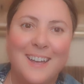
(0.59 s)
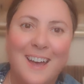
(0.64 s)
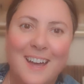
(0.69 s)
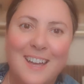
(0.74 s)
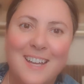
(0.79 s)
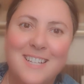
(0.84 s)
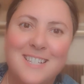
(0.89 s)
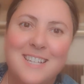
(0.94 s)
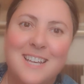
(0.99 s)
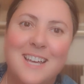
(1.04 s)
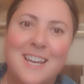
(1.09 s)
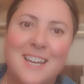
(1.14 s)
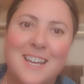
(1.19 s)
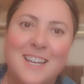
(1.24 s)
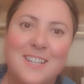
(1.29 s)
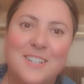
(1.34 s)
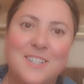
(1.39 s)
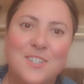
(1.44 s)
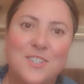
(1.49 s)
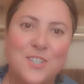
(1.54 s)
guys,
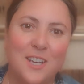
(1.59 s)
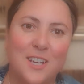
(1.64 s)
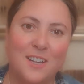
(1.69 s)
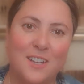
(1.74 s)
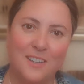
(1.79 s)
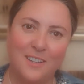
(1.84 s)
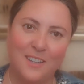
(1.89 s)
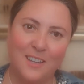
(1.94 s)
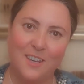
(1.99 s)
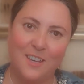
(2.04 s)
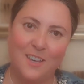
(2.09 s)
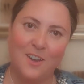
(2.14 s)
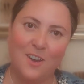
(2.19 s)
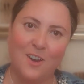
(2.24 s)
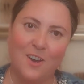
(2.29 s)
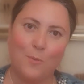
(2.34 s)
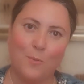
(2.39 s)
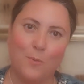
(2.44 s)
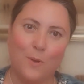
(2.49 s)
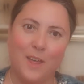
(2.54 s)
it's Jill
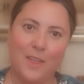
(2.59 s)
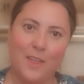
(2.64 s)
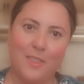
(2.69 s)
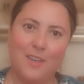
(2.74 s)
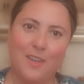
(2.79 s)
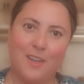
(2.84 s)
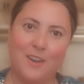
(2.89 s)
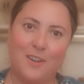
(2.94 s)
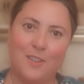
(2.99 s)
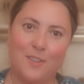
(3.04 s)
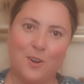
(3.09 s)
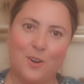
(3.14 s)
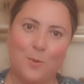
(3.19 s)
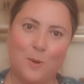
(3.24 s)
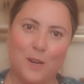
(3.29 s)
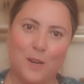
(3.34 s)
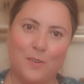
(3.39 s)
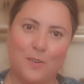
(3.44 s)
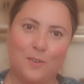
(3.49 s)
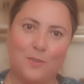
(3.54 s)
here with another
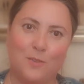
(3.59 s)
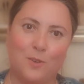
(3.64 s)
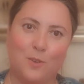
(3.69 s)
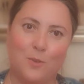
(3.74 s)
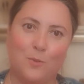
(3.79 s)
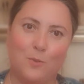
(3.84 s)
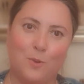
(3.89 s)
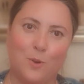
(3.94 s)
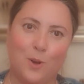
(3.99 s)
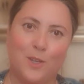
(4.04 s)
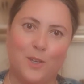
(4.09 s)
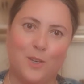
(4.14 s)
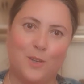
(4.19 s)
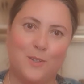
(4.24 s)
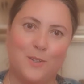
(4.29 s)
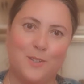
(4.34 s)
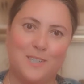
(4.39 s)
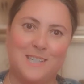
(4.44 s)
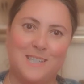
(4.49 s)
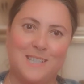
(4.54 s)
wig review for
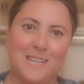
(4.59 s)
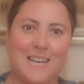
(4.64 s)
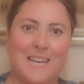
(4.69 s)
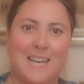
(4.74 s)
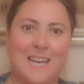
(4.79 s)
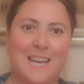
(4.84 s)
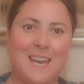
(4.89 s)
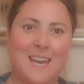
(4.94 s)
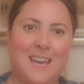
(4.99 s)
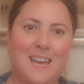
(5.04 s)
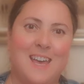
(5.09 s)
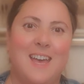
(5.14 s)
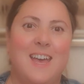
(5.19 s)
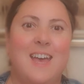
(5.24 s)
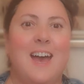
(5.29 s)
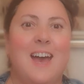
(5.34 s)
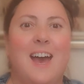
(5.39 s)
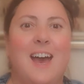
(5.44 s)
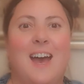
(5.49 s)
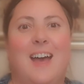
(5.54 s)
you today,
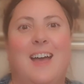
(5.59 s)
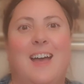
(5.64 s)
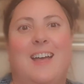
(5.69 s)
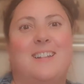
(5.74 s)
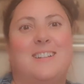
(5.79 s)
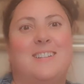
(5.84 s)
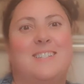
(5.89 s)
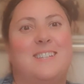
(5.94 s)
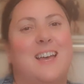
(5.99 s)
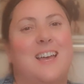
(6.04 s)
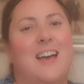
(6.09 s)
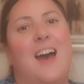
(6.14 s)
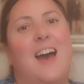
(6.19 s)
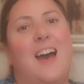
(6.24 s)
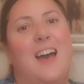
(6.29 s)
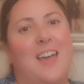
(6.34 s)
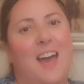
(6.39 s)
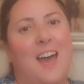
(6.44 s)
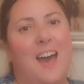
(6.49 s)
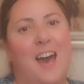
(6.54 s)
and
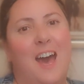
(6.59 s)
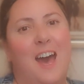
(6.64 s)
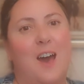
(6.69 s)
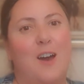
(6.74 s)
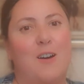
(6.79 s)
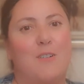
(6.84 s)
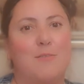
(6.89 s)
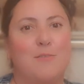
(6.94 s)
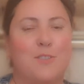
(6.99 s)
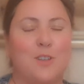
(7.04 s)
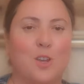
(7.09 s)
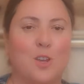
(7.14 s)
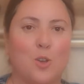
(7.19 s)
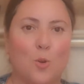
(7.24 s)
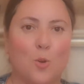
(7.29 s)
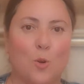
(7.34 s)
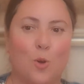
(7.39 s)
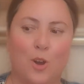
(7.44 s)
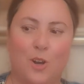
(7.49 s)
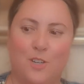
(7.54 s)
I have the
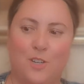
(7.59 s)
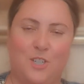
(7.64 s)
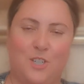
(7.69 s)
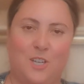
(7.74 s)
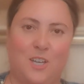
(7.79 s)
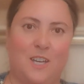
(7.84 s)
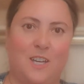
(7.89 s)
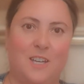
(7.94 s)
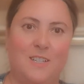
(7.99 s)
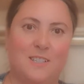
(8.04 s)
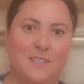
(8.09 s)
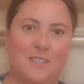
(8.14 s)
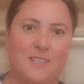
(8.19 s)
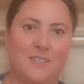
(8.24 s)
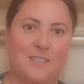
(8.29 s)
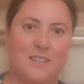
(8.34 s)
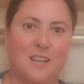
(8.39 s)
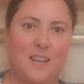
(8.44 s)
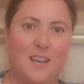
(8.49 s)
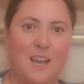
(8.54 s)

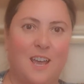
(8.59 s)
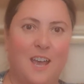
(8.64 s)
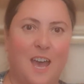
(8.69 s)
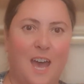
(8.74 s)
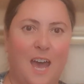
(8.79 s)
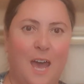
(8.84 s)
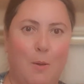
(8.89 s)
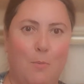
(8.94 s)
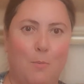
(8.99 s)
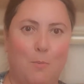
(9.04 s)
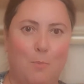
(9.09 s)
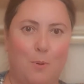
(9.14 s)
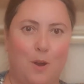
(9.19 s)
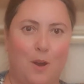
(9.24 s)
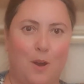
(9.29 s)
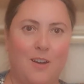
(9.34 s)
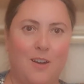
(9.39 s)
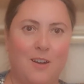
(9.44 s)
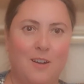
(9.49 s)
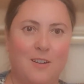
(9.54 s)
gorgeous
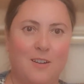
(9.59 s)
Amber,